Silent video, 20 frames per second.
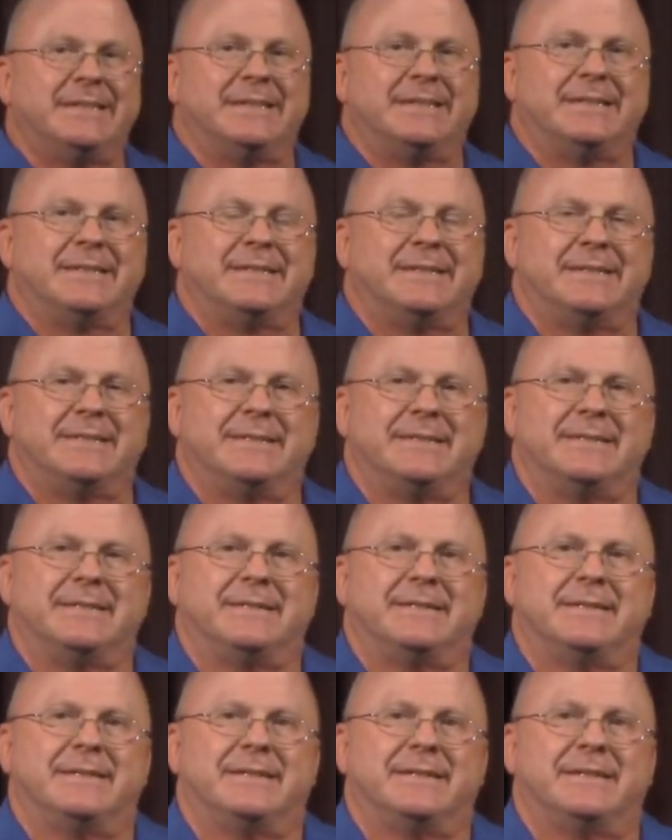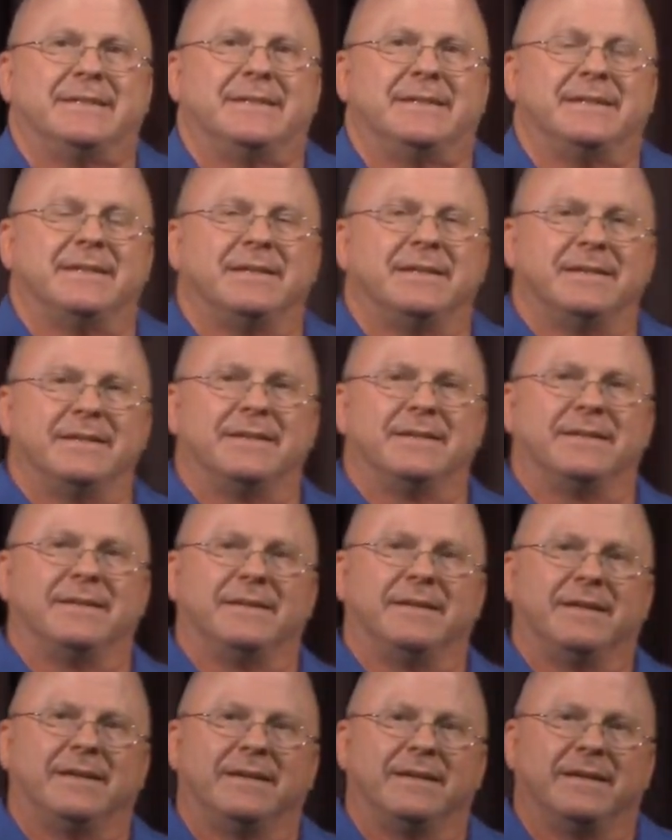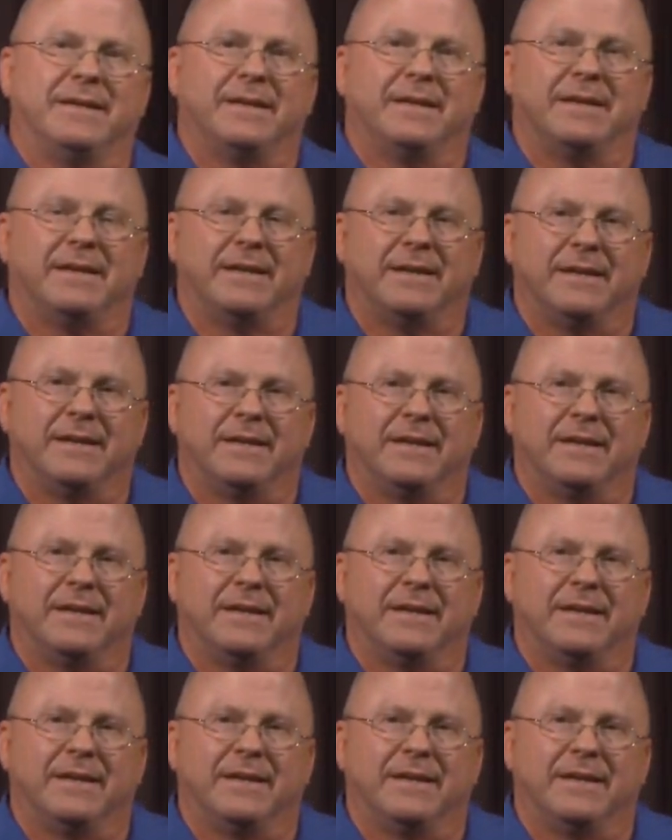(no one is talking)